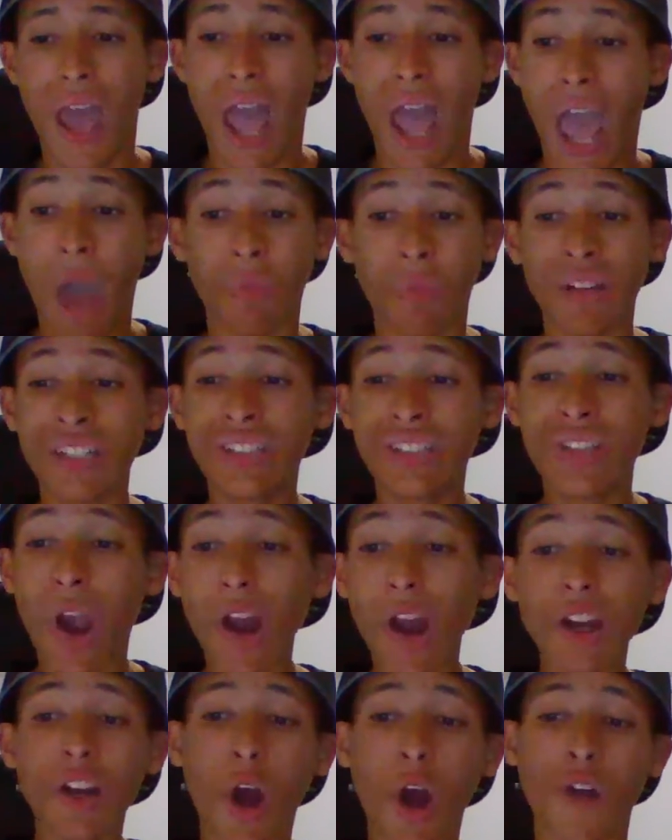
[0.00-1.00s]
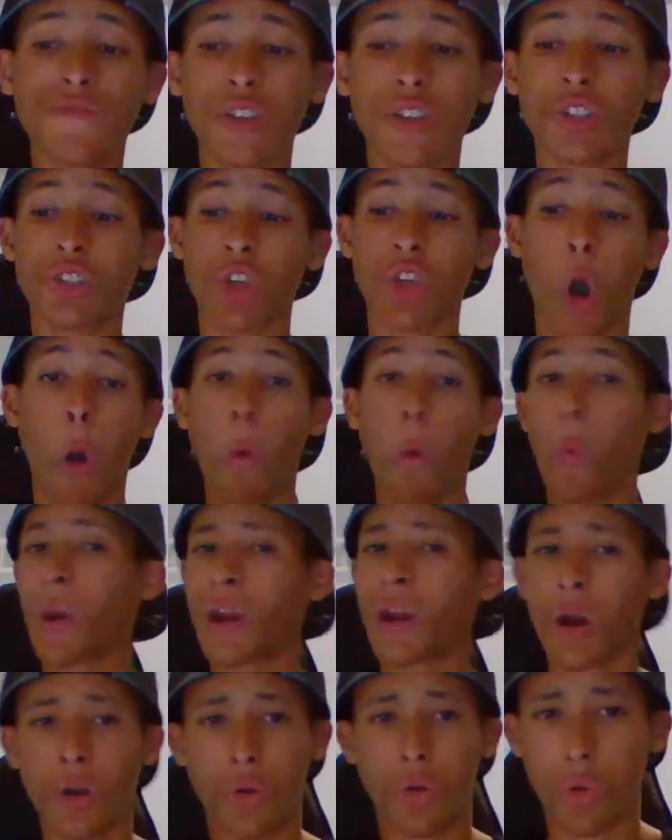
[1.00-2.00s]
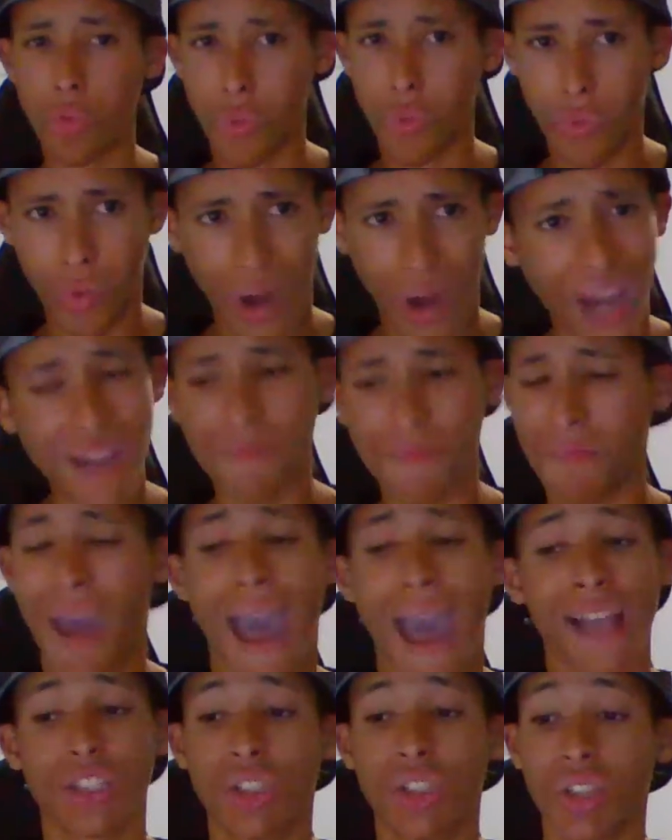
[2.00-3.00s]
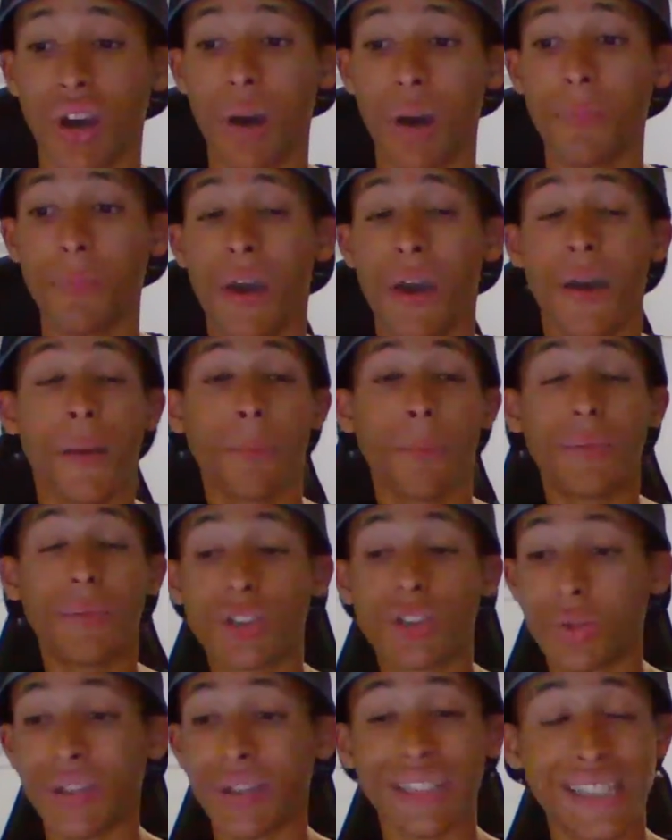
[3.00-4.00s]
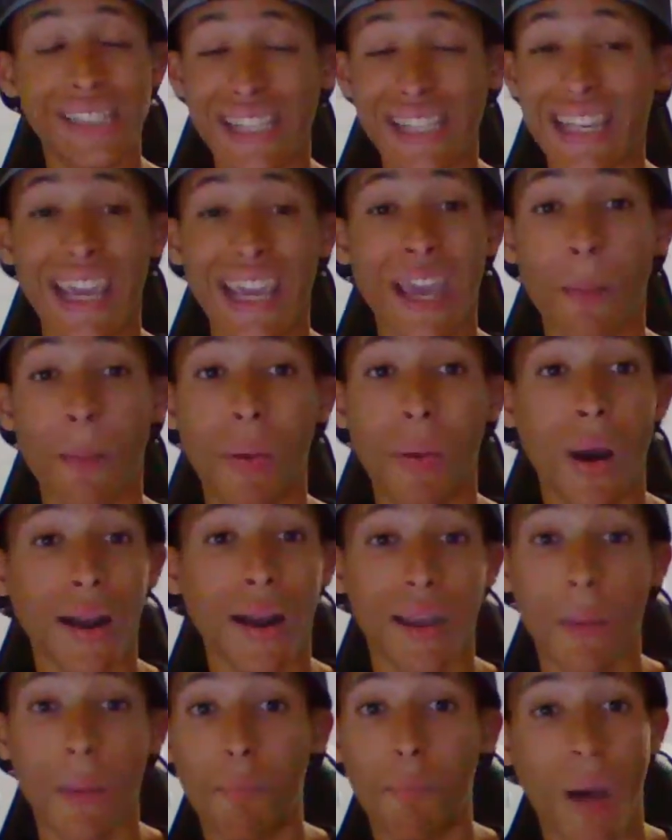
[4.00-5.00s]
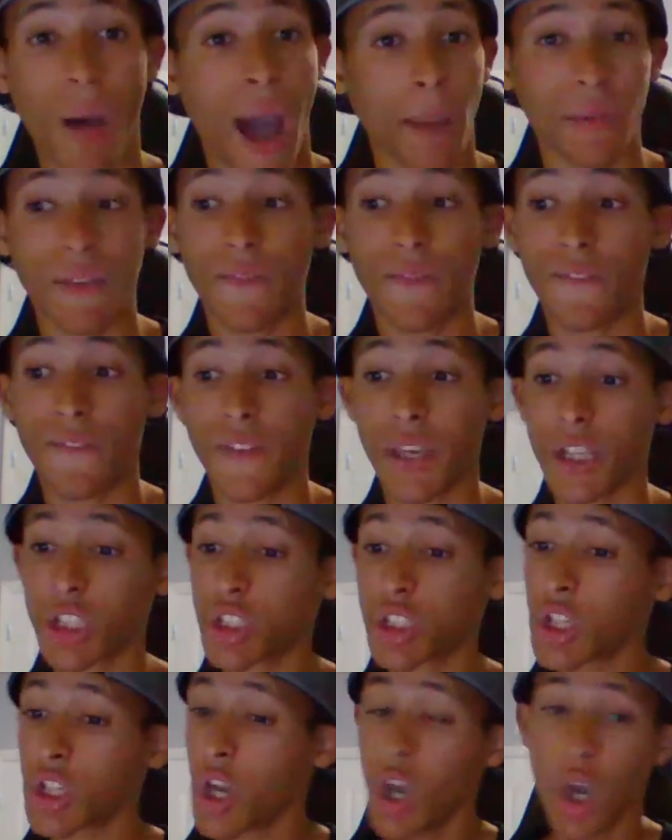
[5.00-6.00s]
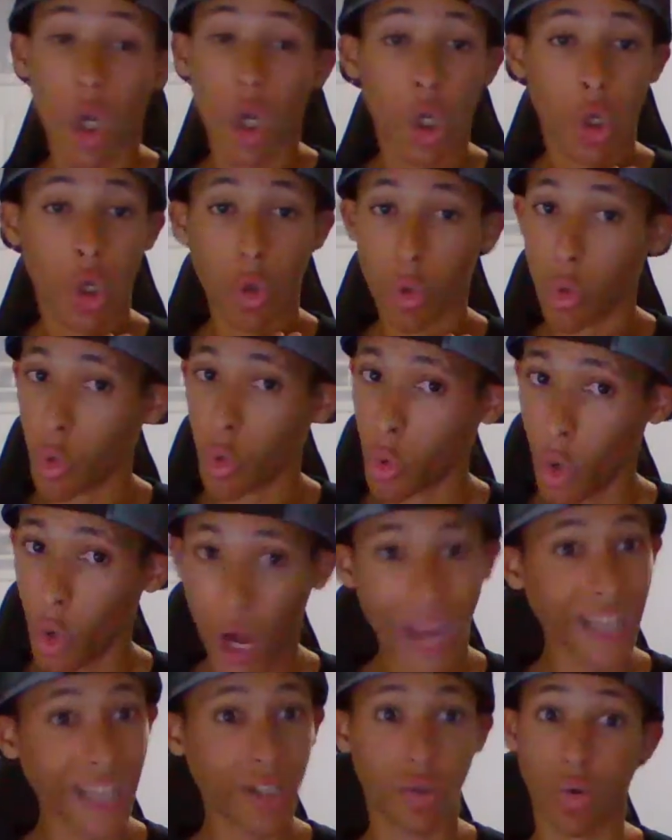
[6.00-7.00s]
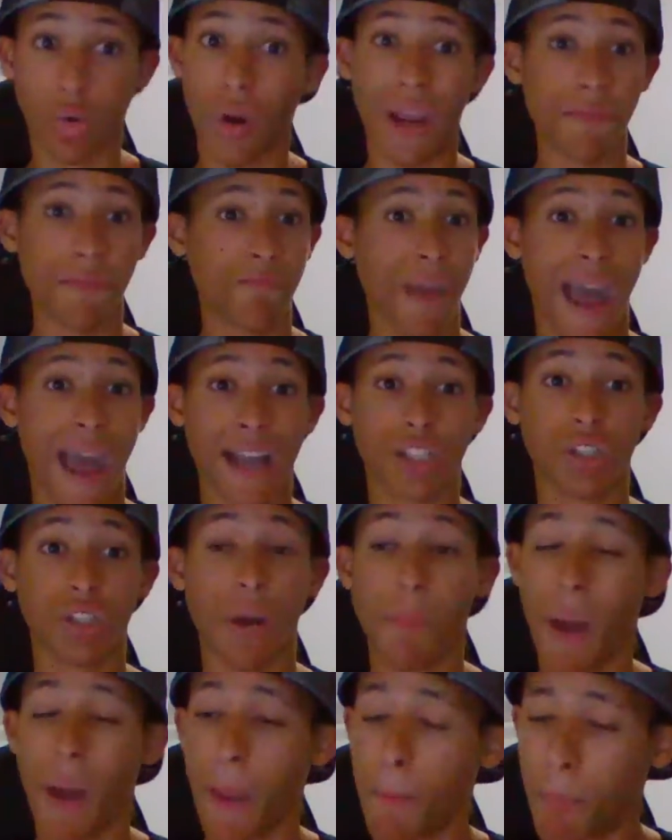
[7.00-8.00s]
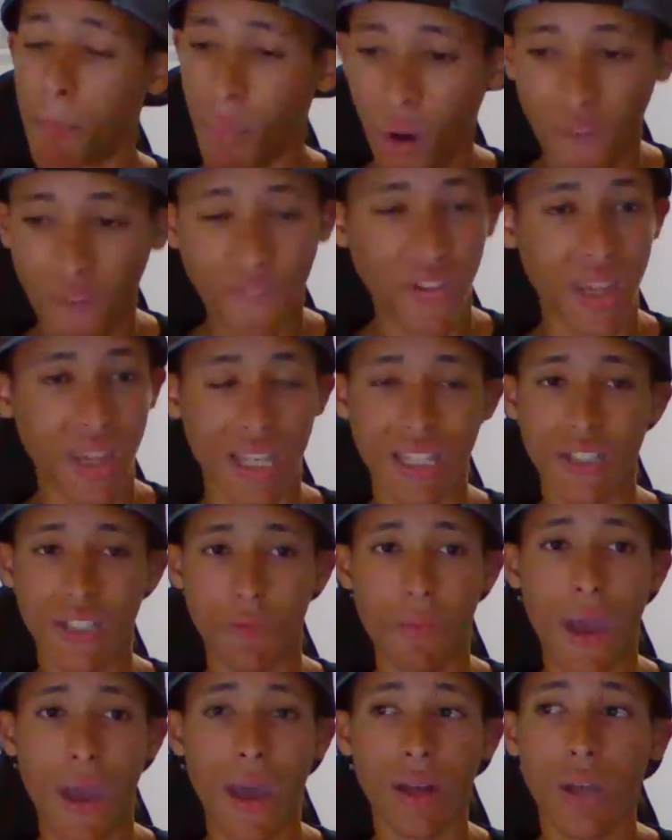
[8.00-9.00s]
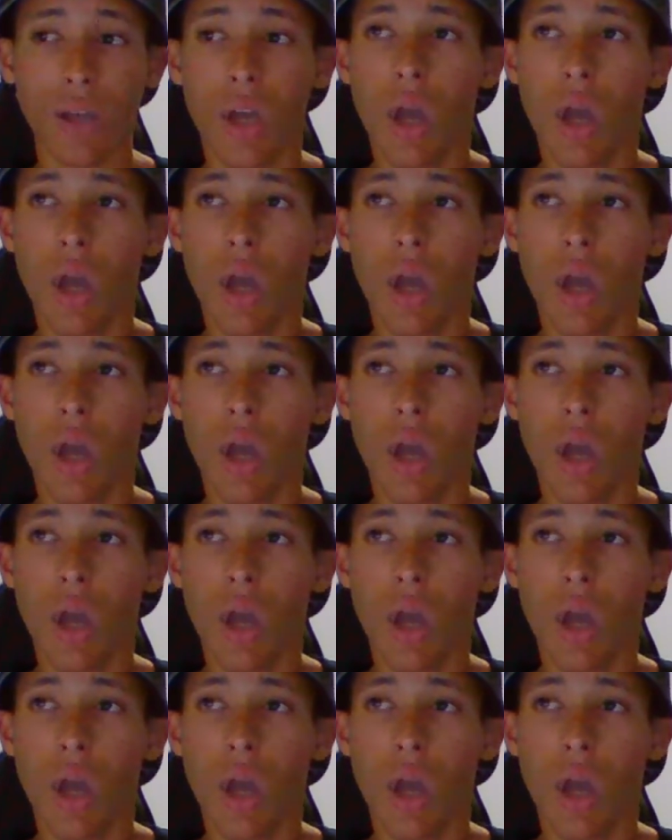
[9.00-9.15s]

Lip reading: And we started off the show with a great matchup between CM Punk and Bobby Fish. Great matchup by both of these men.